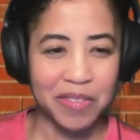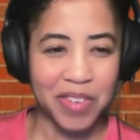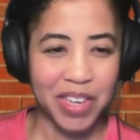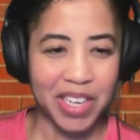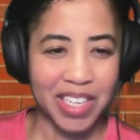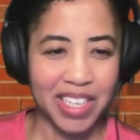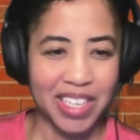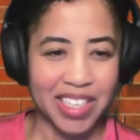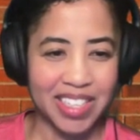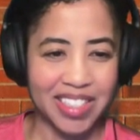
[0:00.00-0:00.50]

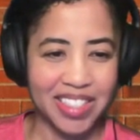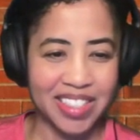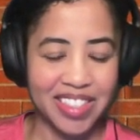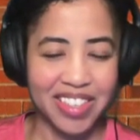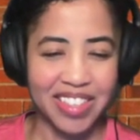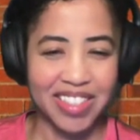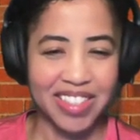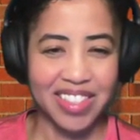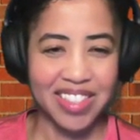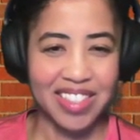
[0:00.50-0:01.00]
fighting
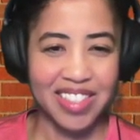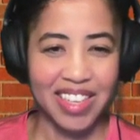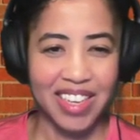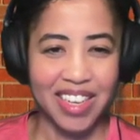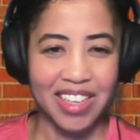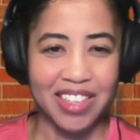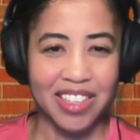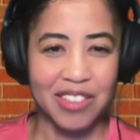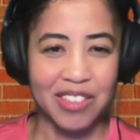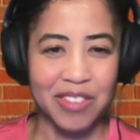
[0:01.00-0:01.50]
on the
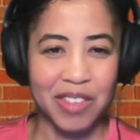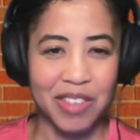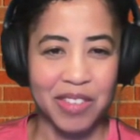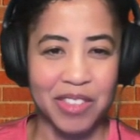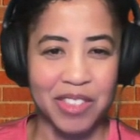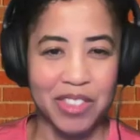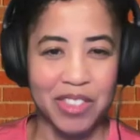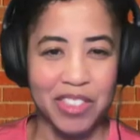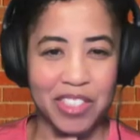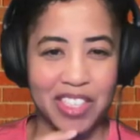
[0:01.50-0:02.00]
side of
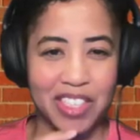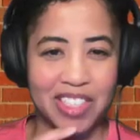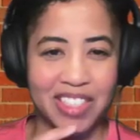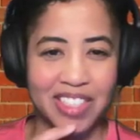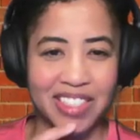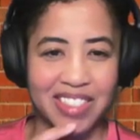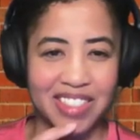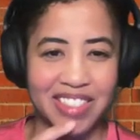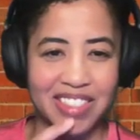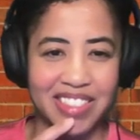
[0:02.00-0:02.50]

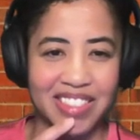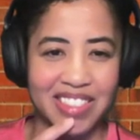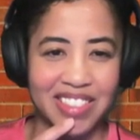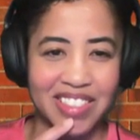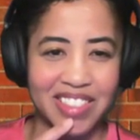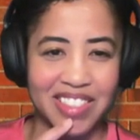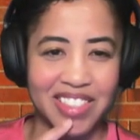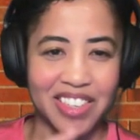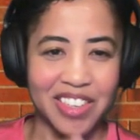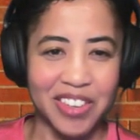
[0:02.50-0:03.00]
revolution,
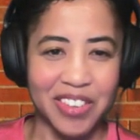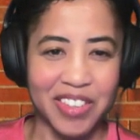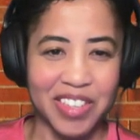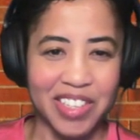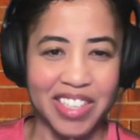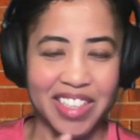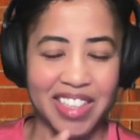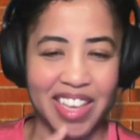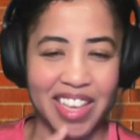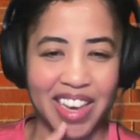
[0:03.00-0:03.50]

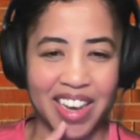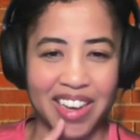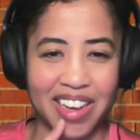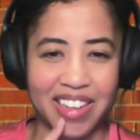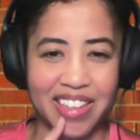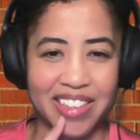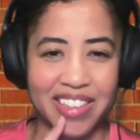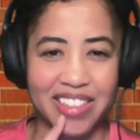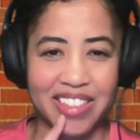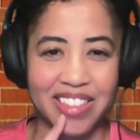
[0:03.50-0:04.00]
knowing
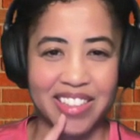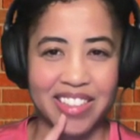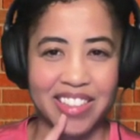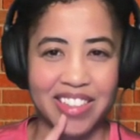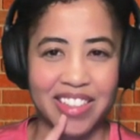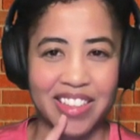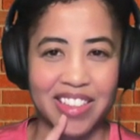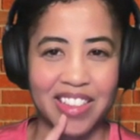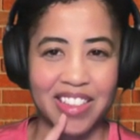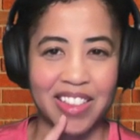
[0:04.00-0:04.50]
that
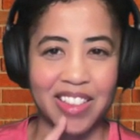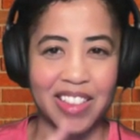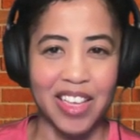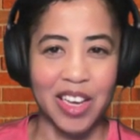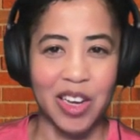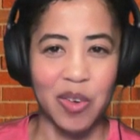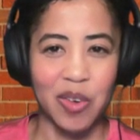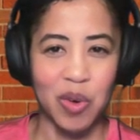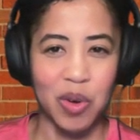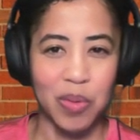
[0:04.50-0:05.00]

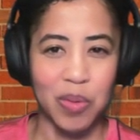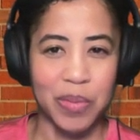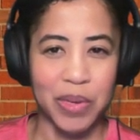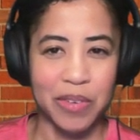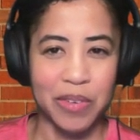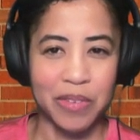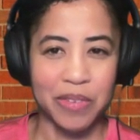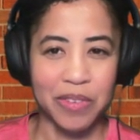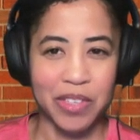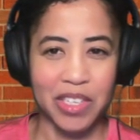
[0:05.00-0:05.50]
they won't
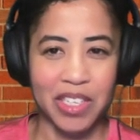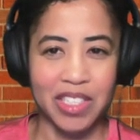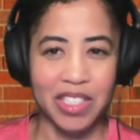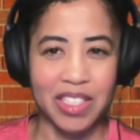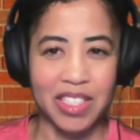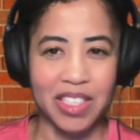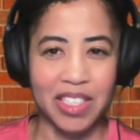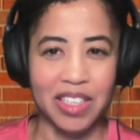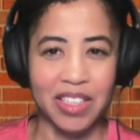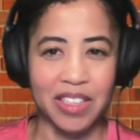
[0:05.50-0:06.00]
be free
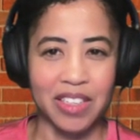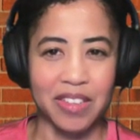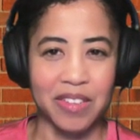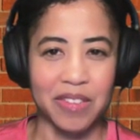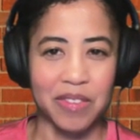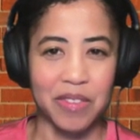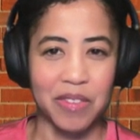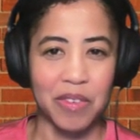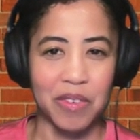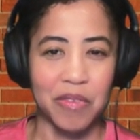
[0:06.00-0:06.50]
until
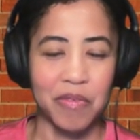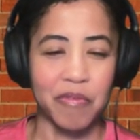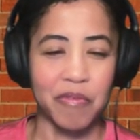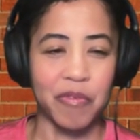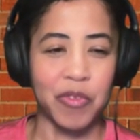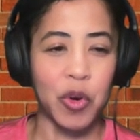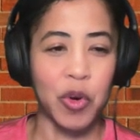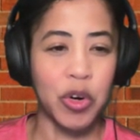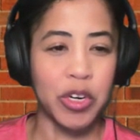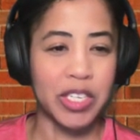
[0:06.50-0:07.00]

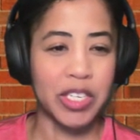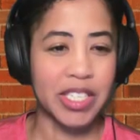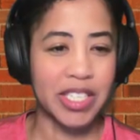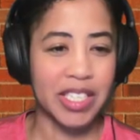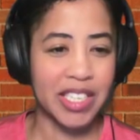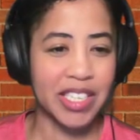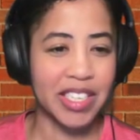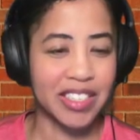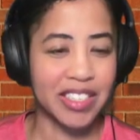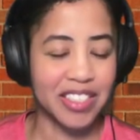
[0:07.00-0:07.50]
40
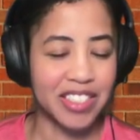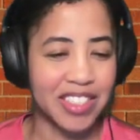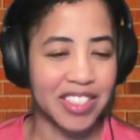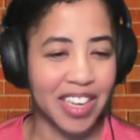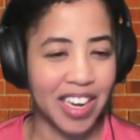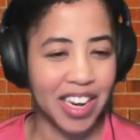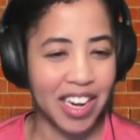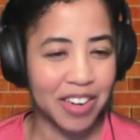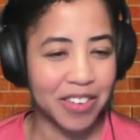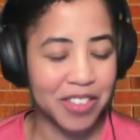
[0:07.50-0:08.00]
years
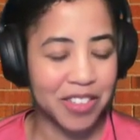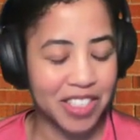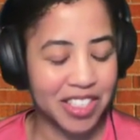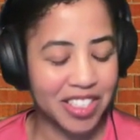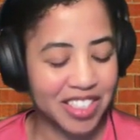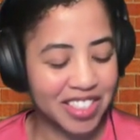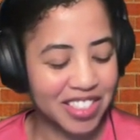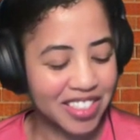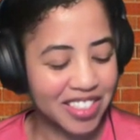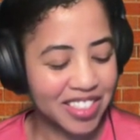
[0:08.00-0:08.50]

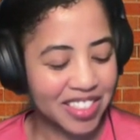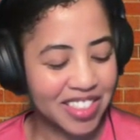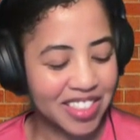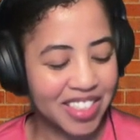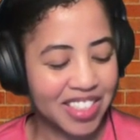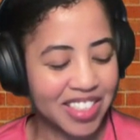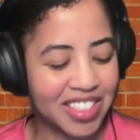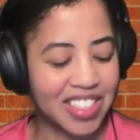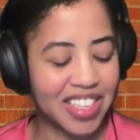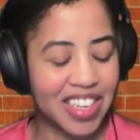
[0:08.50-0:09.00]
after,
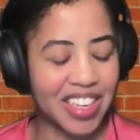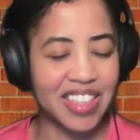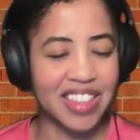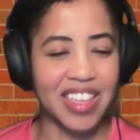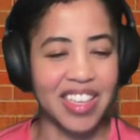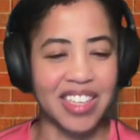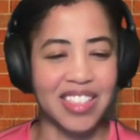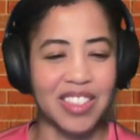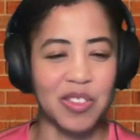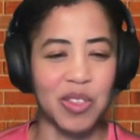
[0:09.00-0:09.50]
because like
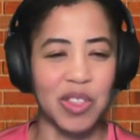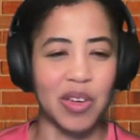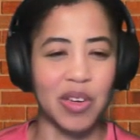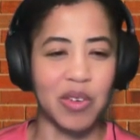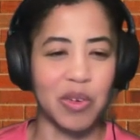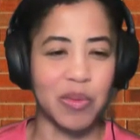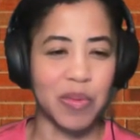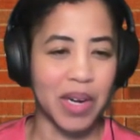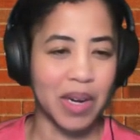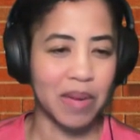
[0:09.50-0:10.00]
that's what they
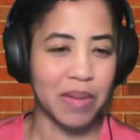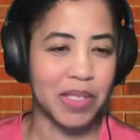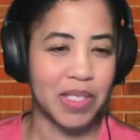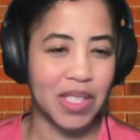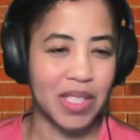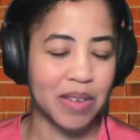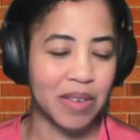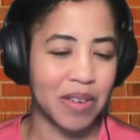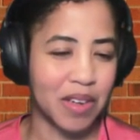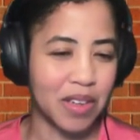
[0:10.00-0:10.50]
were
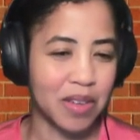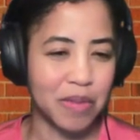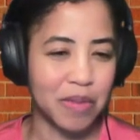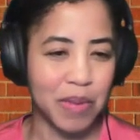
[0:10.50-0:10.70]
promised. They were all